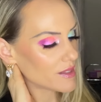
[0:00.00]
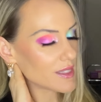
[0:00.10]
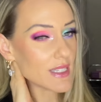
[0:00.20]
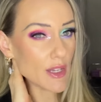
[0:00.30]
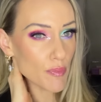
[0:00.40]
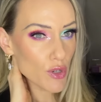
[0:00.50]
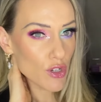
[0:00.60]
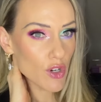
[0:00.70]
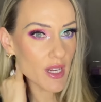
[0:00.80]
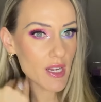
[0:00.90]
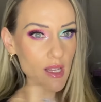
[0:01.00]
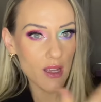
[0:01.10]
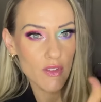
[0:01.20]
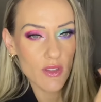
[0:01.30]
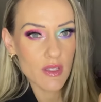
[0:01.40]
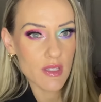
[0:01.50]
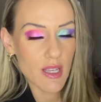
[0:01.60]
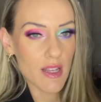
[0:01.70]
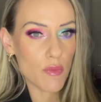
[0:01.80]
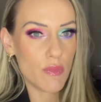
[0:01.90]
deeper green. Even this is
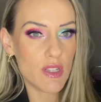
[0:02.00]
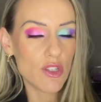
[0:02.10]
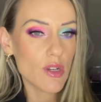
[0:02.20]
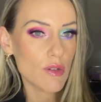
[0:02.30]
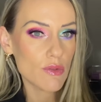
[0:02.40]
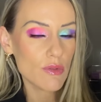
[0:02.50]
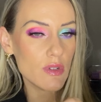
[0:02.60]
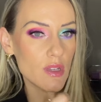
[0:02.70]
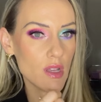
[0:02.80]
kind of mid-tone.